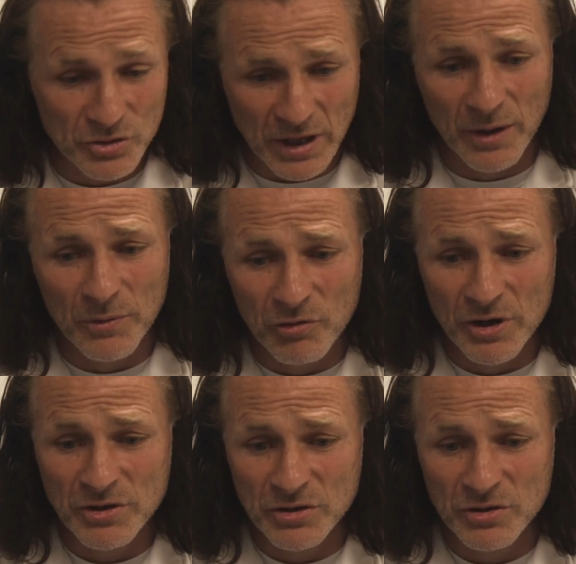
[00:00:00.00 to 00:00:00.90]
you tell them the
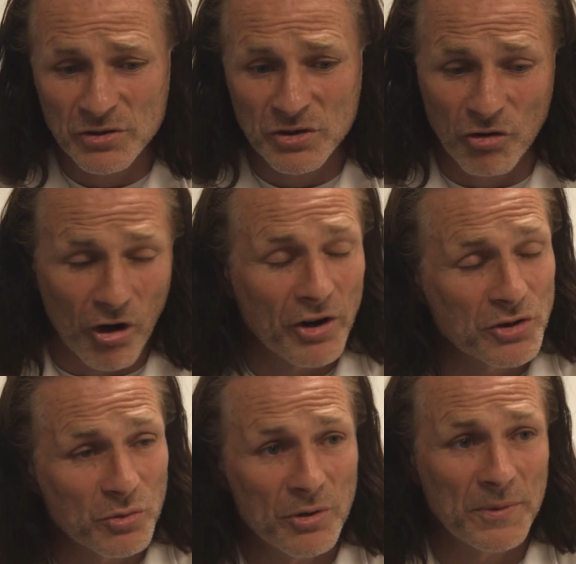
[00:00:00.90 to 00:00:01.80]
reasons, you're
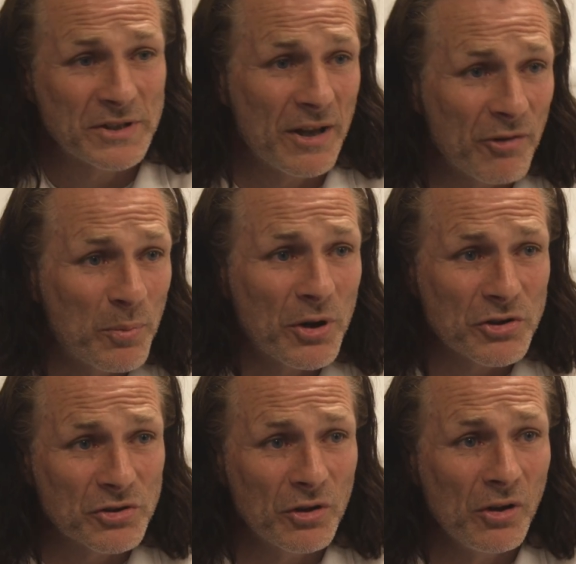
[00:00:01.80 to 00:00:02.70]
honest with them, it's never
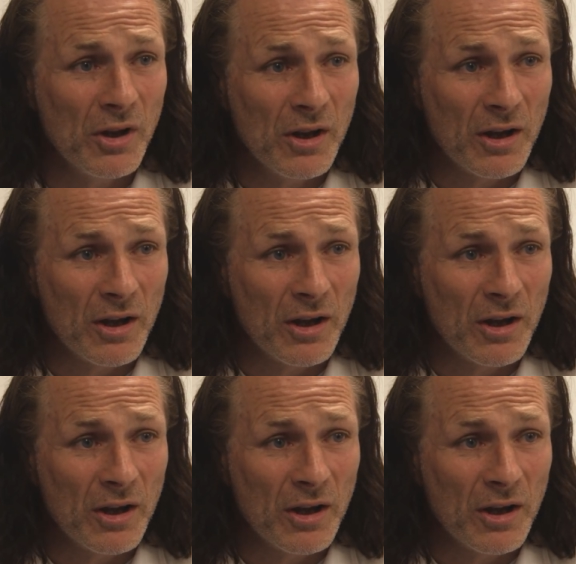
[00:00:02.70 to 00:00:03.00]
personal.